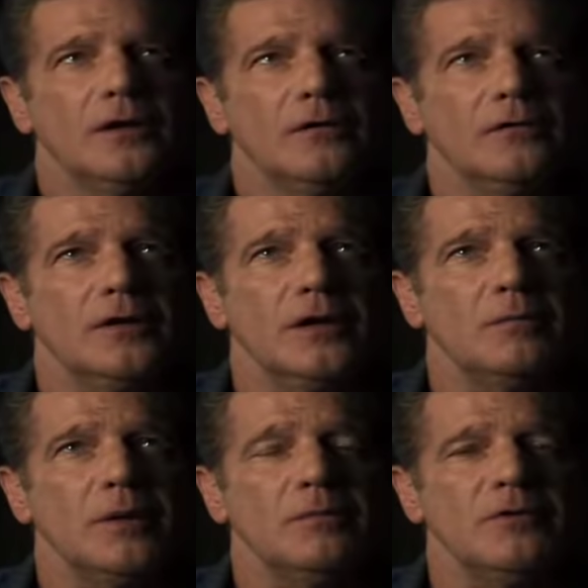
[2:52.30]
Okay,
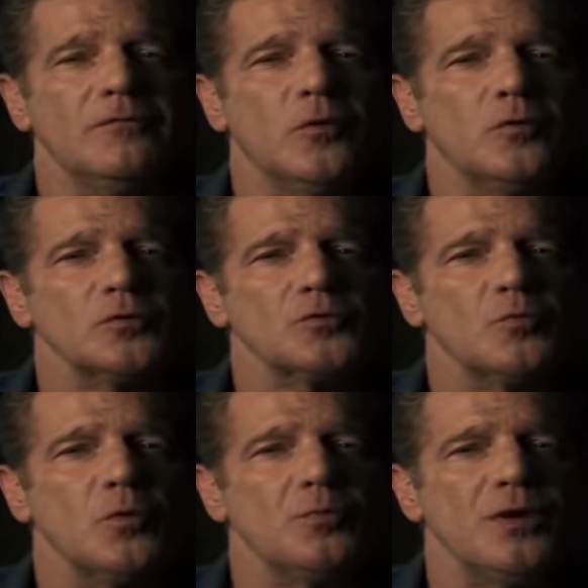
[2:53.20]
maybe the vocals
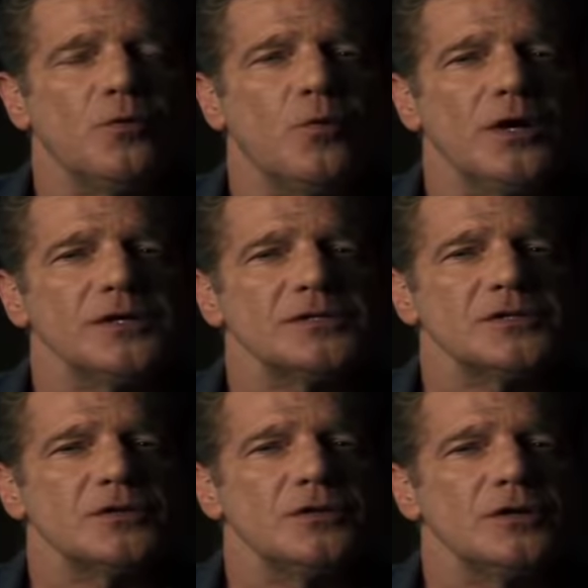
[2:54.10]
won't be quite as
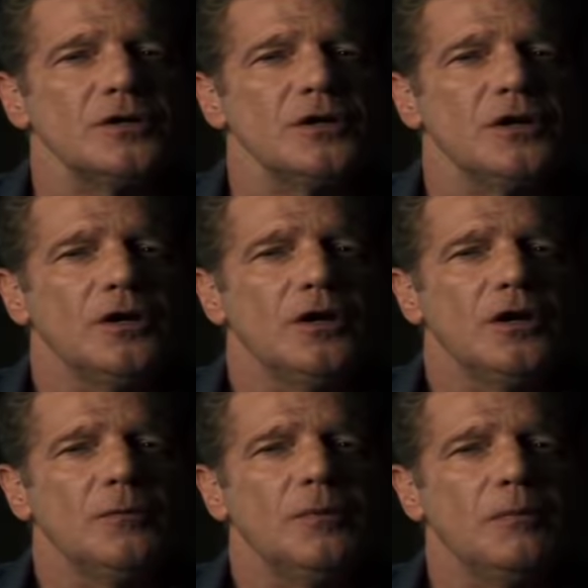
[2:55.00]
good,
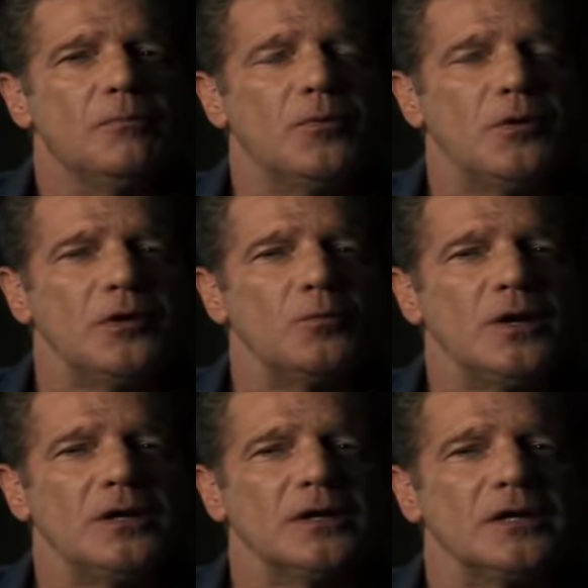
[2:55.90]
but boy, are we
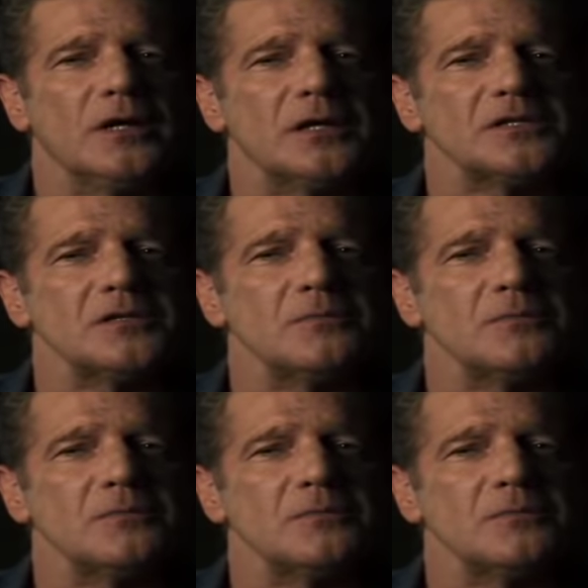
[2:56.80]
gonna kick some